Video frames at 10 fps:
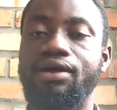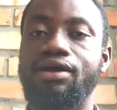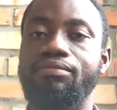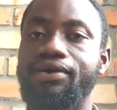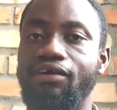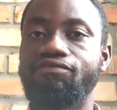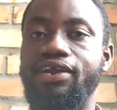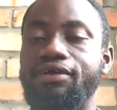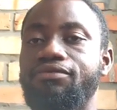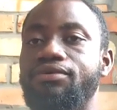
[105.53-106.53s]
um,
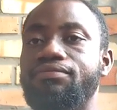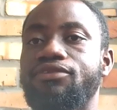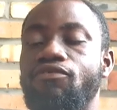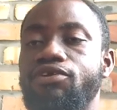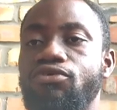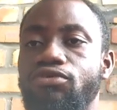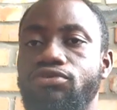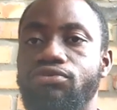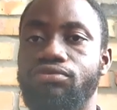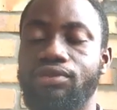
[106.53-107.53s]
governor of the
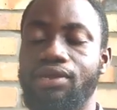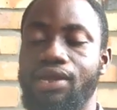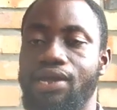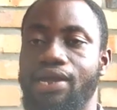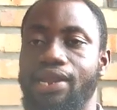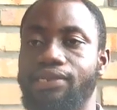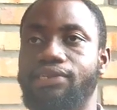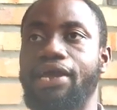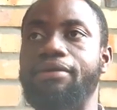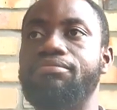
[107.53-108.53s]
Gold Coast at that
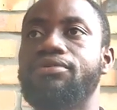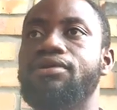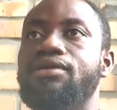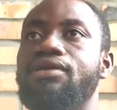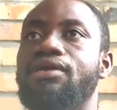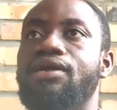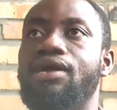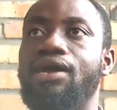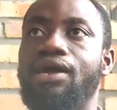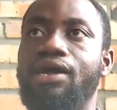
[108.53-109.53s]
time,
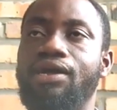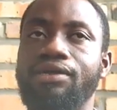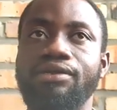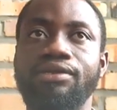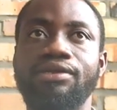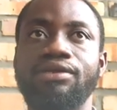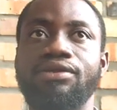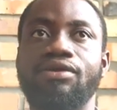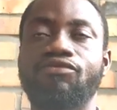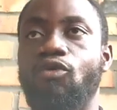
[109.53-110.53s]
uh,
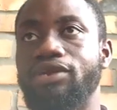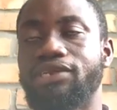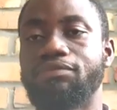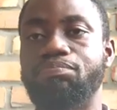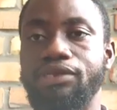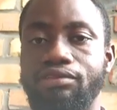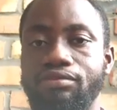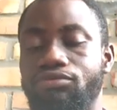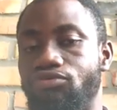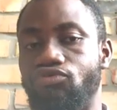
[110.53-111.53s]
wanted peace
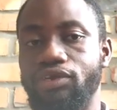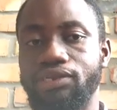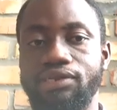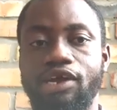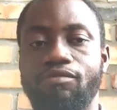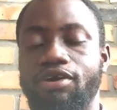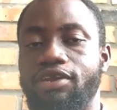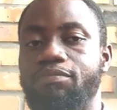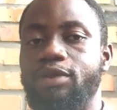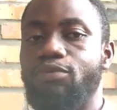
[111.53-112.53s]
to trade among
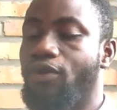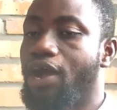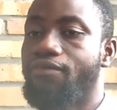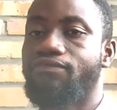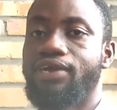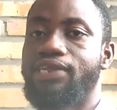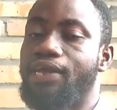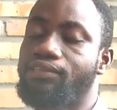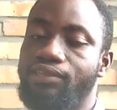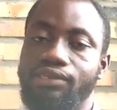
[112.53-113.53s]
the people. However, the
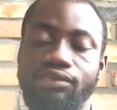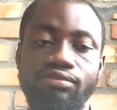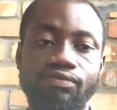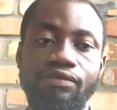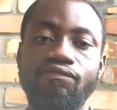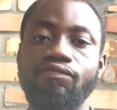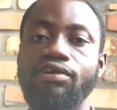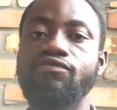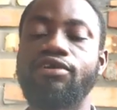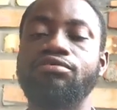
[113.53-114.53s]
Asante were
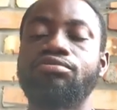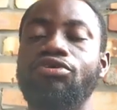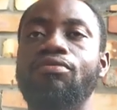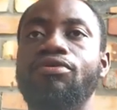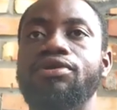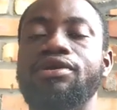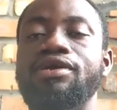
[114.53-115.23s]
very, very stubborn.